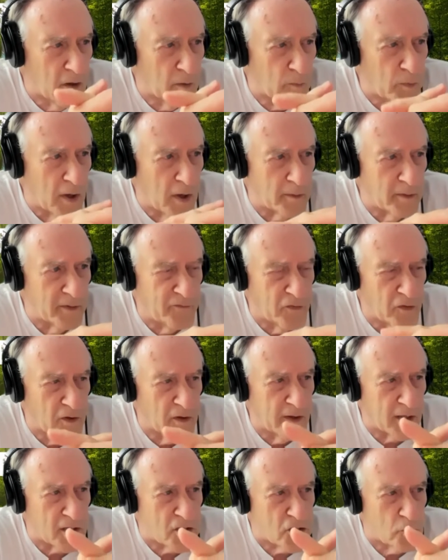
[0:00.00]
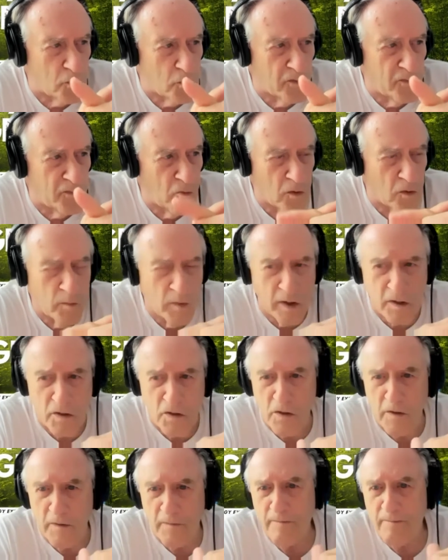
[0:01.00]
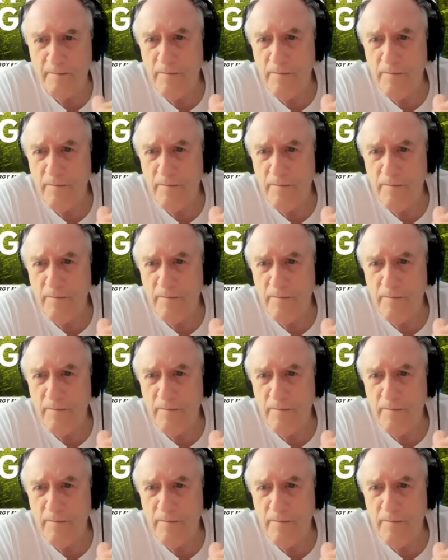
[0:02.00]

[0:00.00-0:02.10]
probably for the next 3 or 4 months.